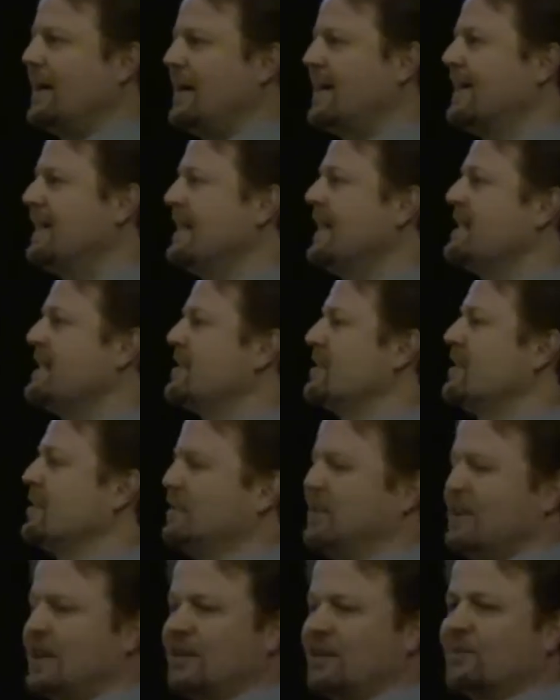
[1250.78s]
get asked a
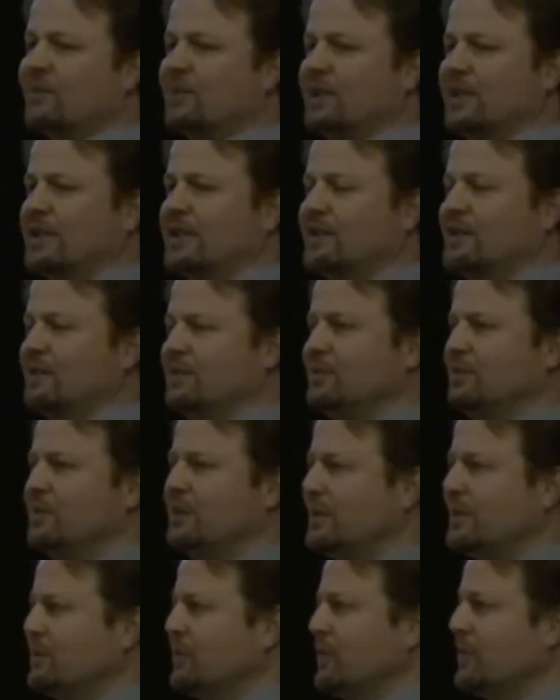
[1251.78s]
lot when I go,
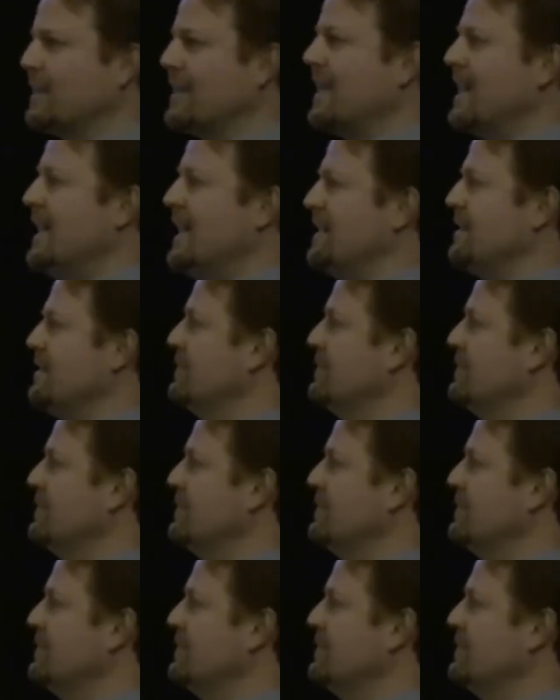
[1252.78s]
what kind